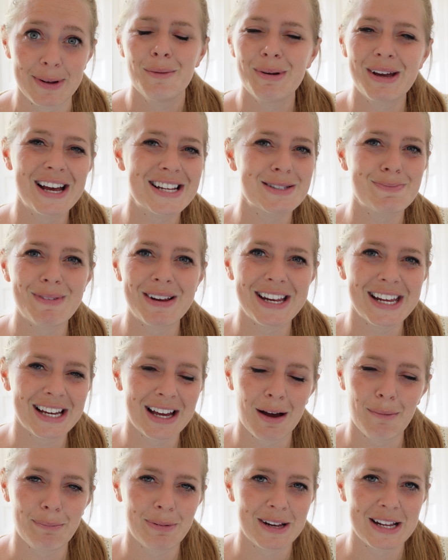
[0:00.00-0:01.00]
because many
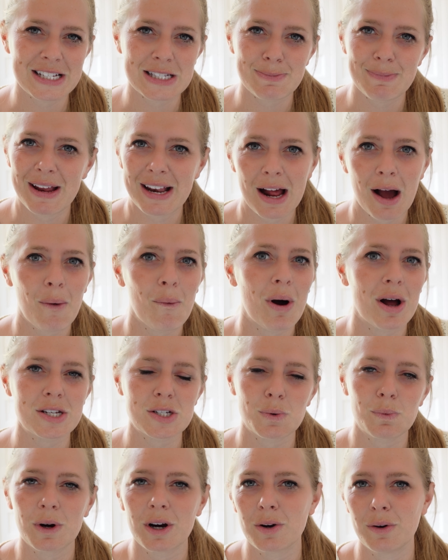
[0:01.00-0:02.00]
companies may not want
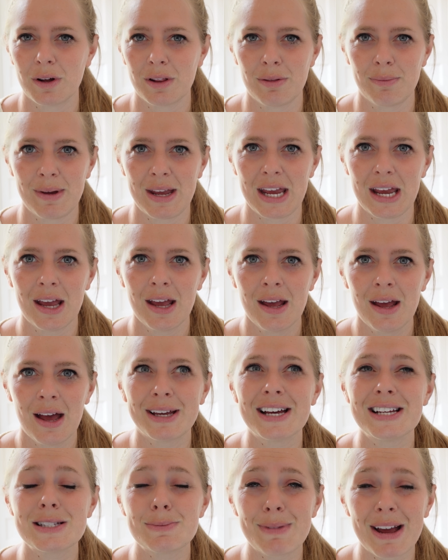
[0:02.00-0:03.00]
to work with me
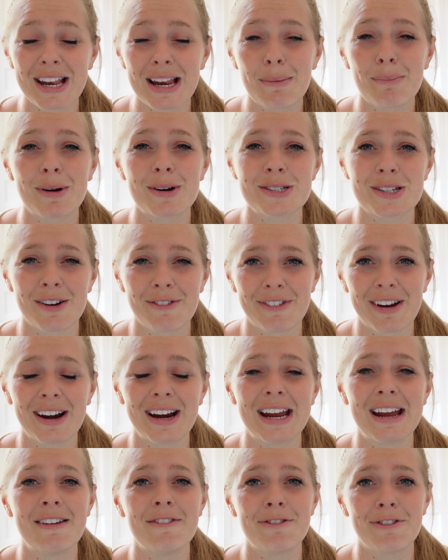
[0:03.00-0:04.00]
because my numbers are
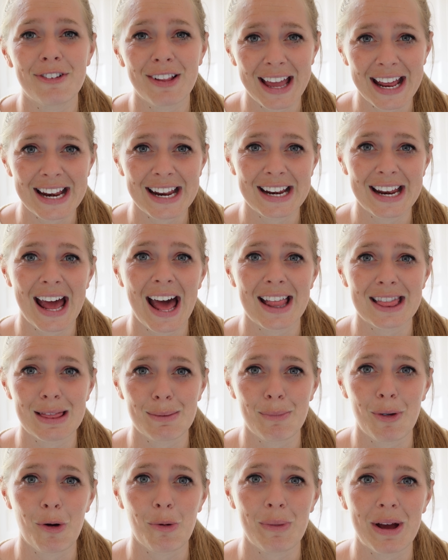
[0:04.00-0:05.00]
very inflated at
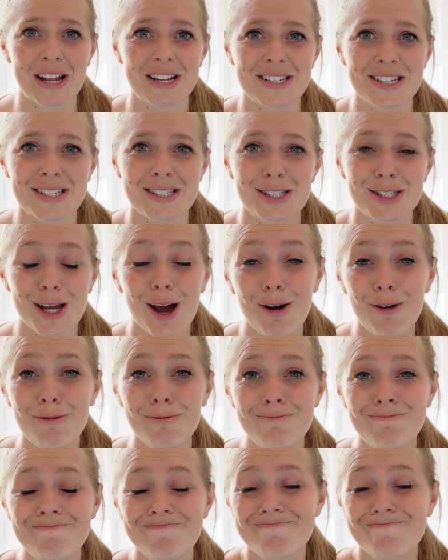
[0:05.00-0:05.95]
the moment. So